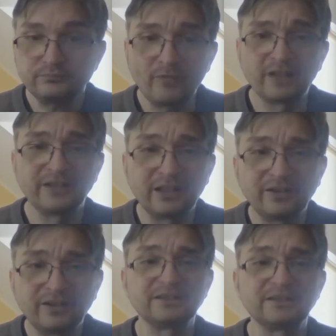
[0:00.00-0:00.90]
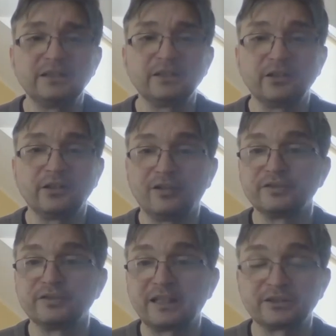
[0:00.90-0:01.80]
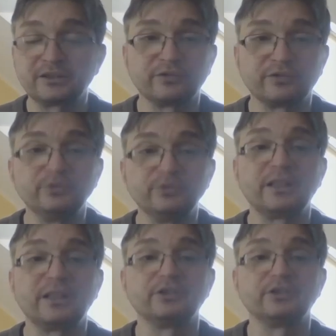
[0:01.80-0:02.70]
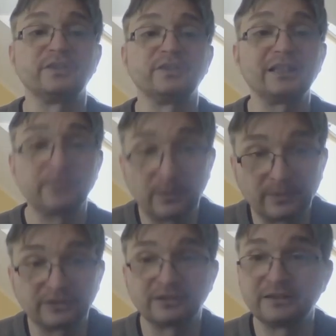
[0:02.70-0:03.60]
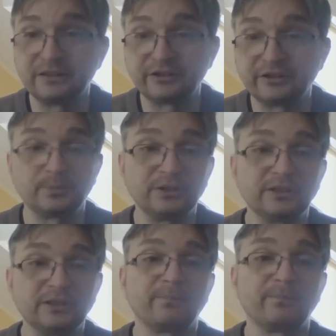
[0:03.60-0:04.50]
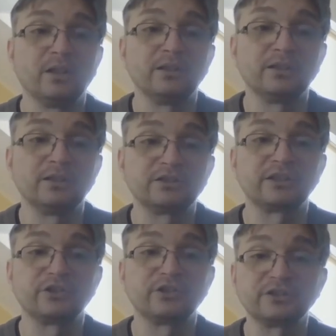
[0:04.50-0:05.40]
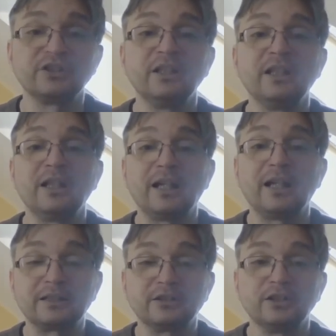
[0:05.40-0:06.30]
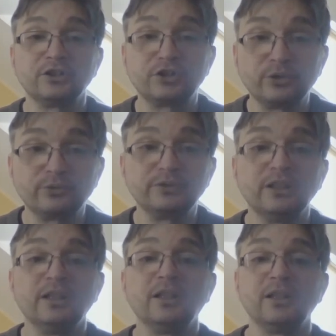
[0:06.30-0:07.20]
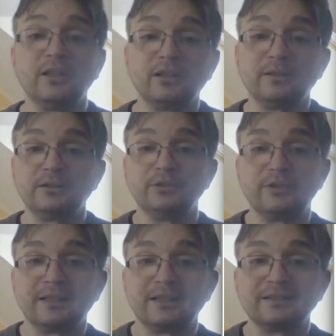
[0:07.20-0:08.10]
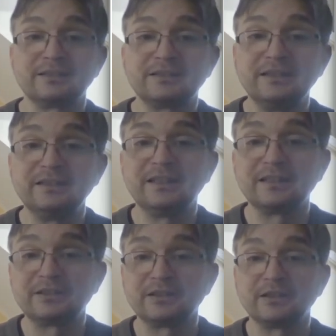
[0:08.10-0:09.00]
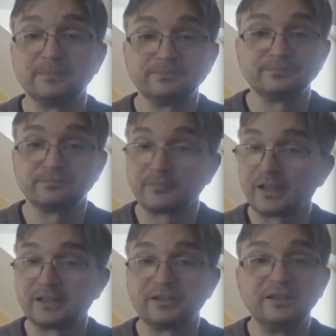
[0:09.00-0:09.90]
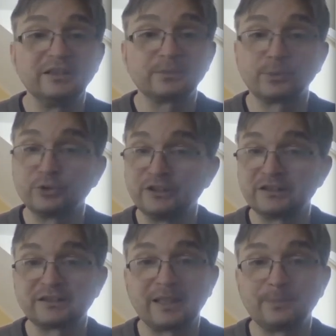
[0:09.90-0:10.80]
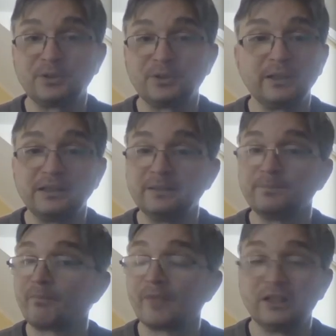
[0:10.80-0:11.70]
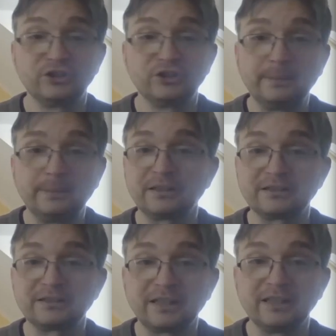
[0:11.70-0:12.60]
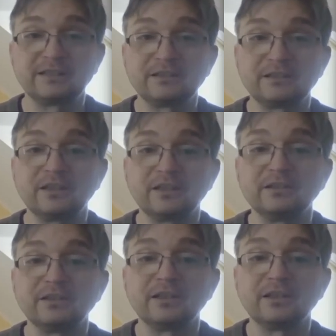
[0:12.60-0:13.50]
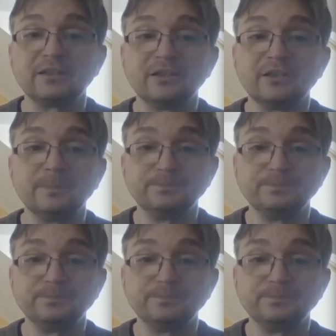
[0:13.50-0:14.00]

diversity of SARS-CoV-2 structures with experimentally determined structures are shown. You can see that that these proteins come in many shapes and sizes and